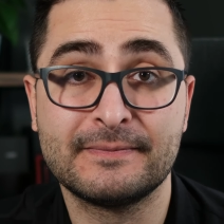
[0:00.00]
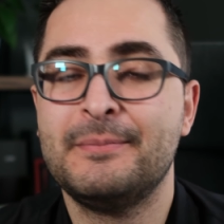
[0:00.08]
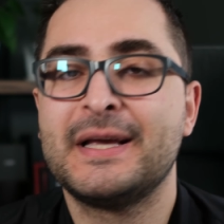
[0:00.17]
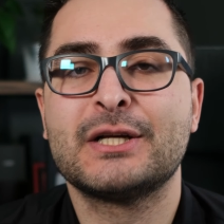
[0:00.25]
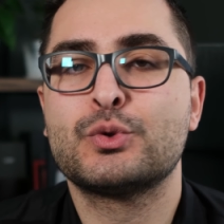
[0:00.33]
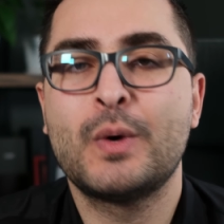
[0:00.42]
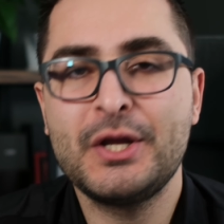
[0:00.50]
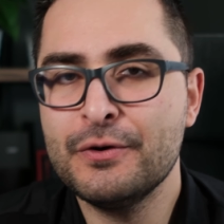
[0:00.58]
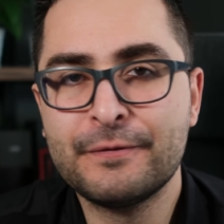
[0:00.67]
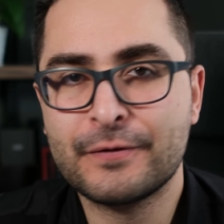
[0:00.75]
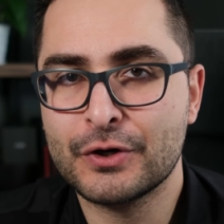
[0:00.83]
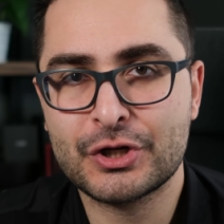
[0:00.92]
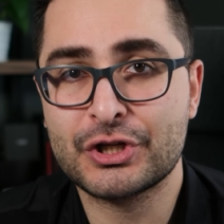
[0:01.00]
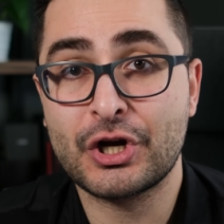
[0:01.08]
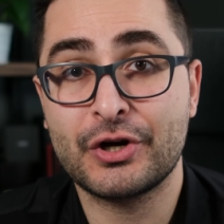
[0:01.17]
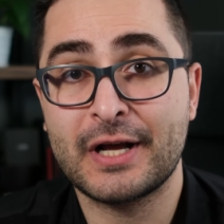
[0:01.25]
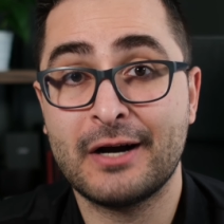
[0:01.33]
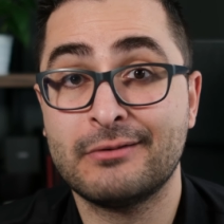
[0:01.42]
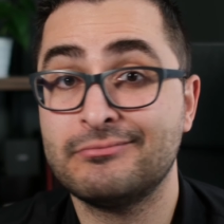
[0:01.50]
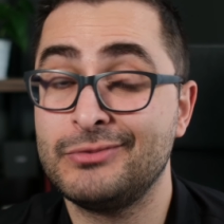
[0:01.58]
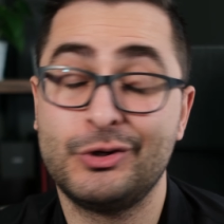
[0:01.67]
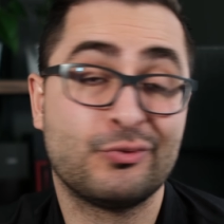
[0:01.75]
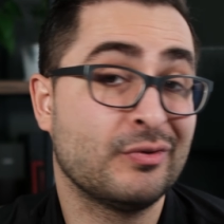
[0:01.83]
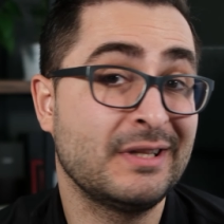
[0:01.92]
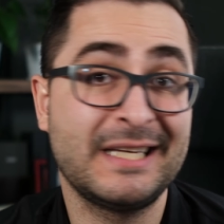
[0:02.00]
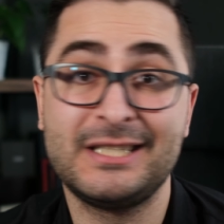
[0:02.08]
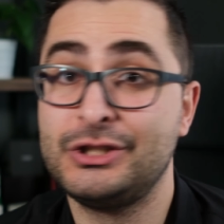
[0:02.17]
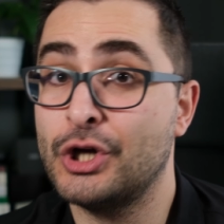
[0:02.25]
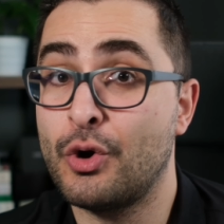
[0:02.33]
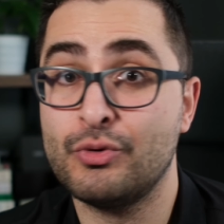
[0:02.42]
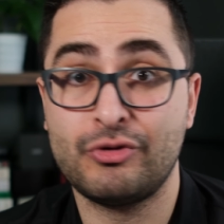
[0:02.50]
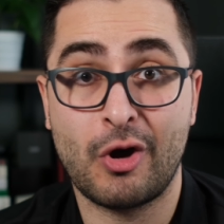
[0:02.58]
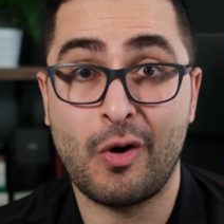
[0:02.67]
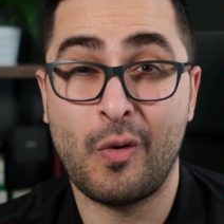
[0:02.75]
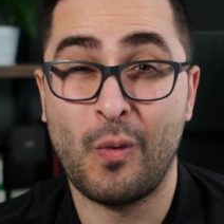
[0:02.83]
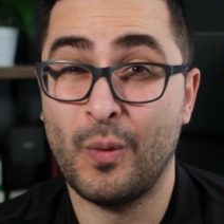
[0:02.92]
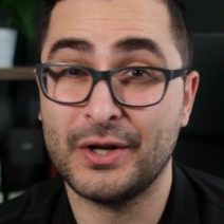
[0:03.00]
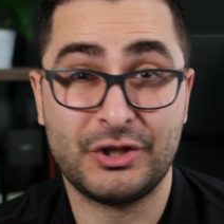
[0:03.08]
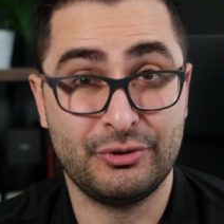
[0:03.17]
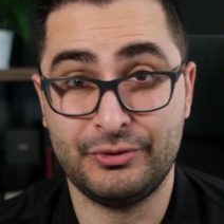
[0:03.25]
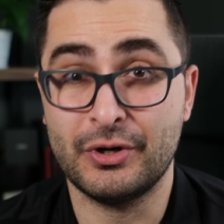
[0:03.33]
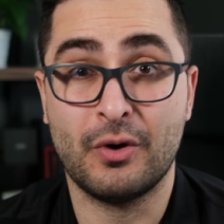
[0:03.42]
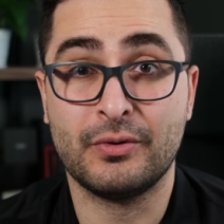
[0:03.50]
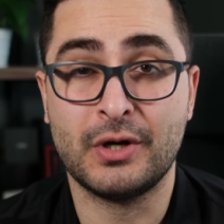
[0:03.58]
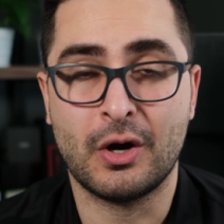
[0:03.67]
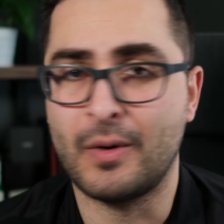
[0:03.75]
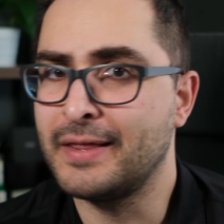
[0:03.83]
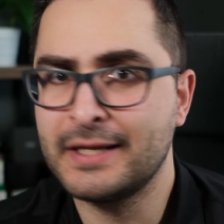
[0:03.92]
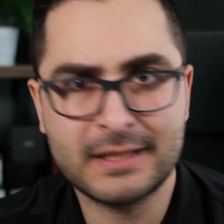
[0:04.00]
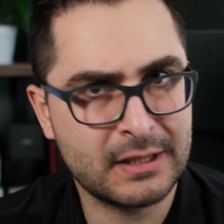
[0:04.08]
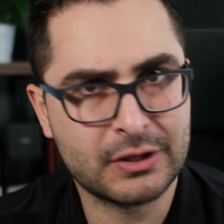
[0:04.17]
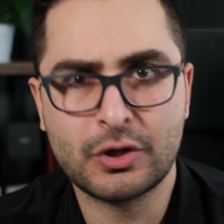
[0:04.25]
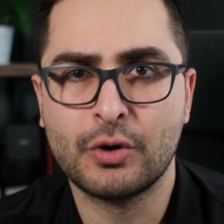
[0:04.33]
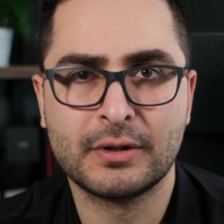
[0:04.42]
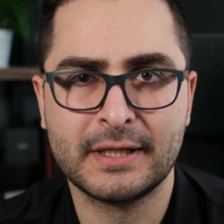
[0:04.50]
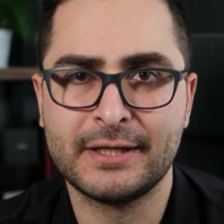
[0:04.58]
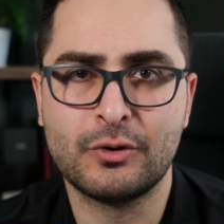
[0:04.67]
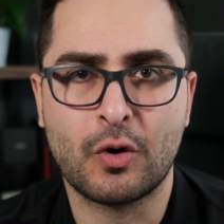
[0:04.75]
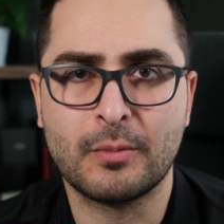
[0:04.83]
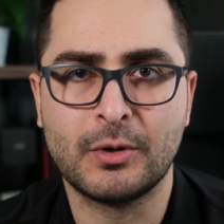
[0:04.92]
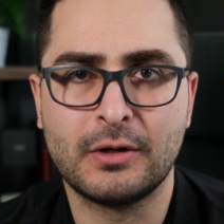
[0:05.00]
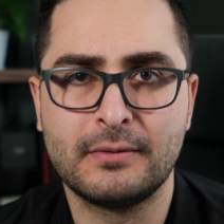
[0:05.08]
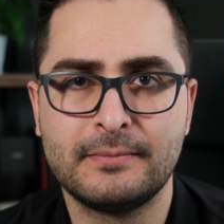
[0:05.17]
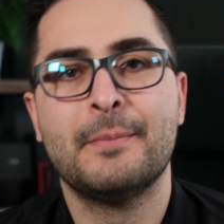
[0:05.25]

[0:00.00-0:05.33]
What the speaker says: Because when you first start out, you really don't know what you don't know, and this is totally normal.